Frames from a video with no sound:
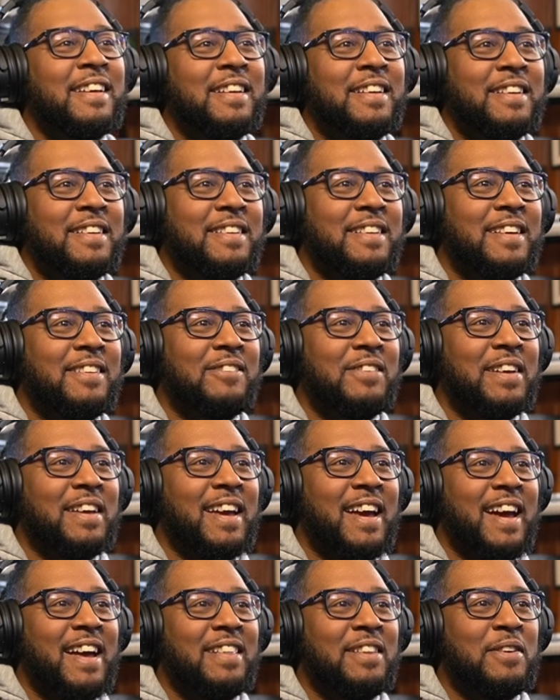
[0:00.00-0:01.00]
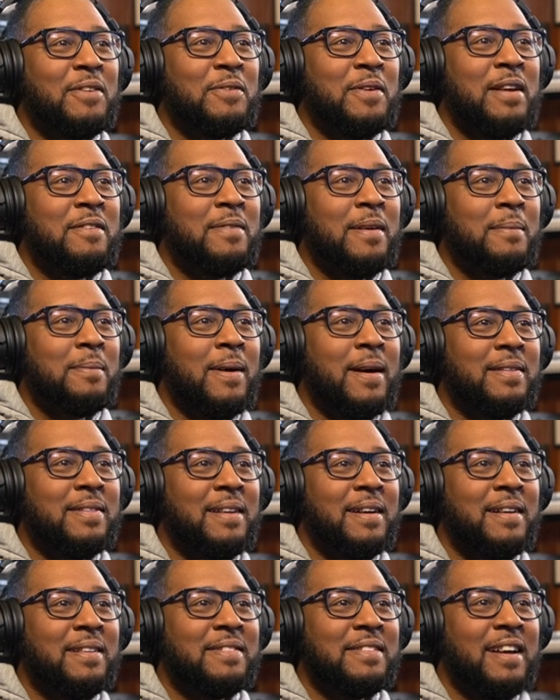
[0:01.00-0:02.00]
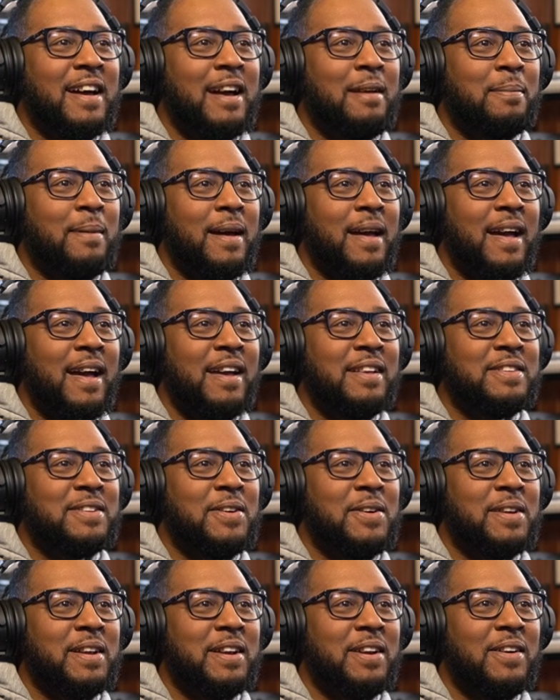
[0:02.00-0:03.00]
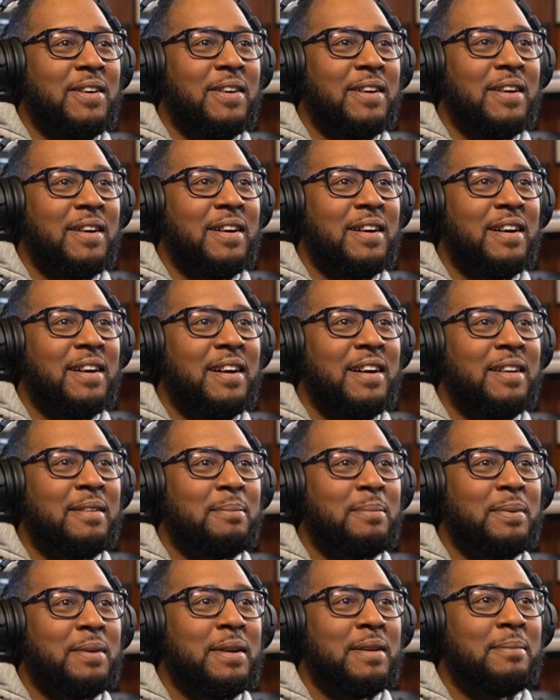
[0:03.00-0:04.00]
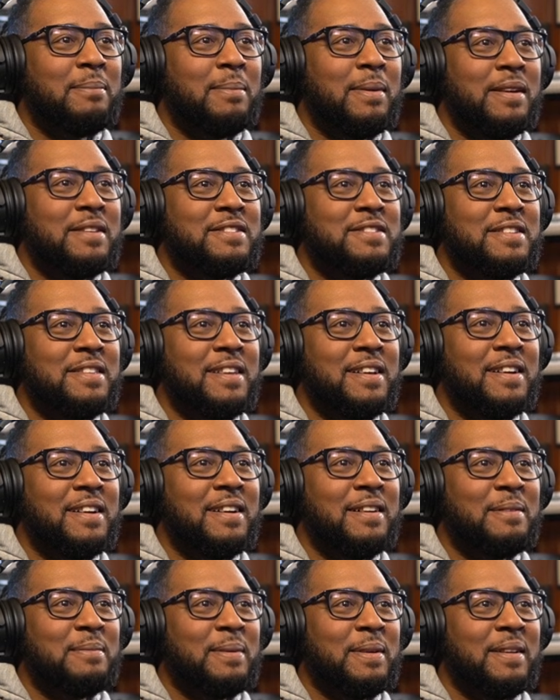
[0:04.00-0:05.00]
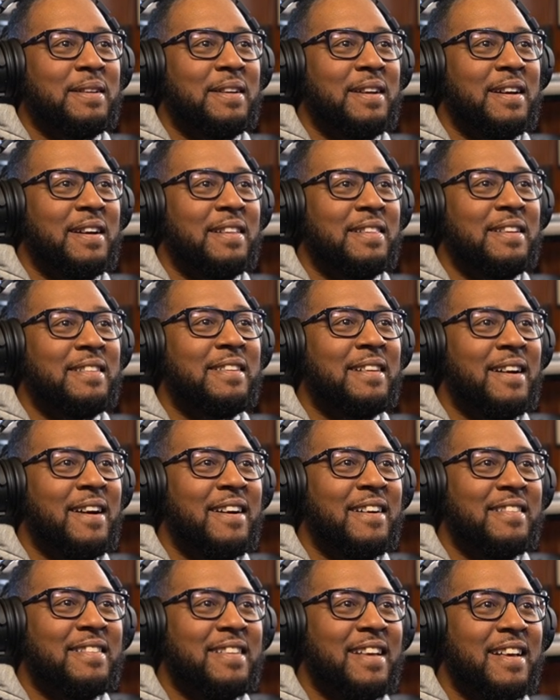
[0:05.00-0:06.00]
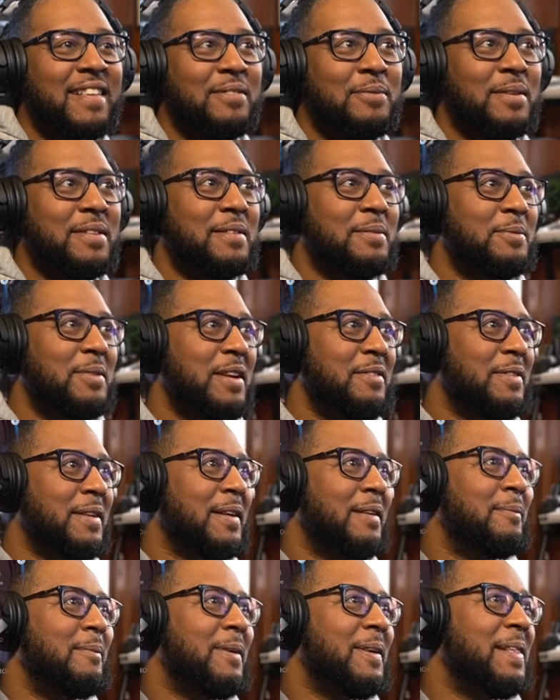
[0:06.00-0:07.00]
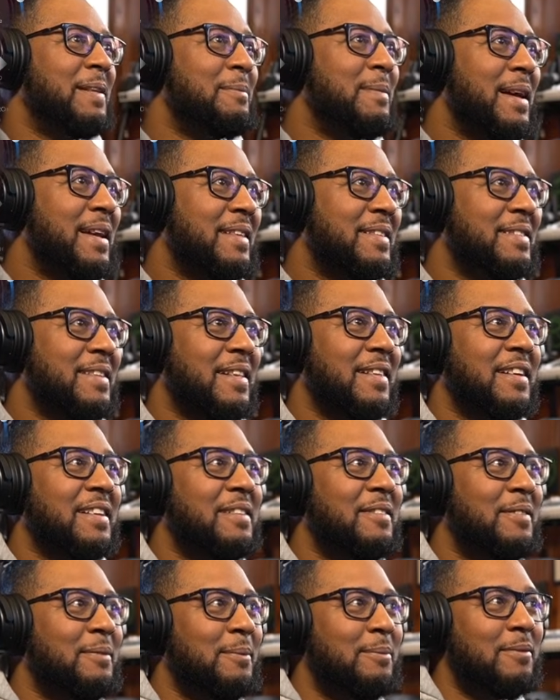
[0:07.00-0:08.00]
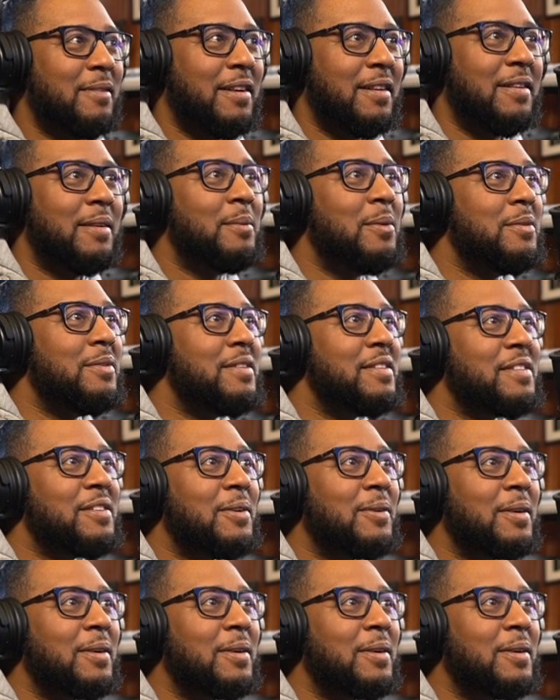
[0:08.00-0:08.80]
Then we can add a little reverb right there. Type A, turn it on, put a bunch of there, put in there. Let's hear how it sounds with some reverb. Really make it sound like a movie score.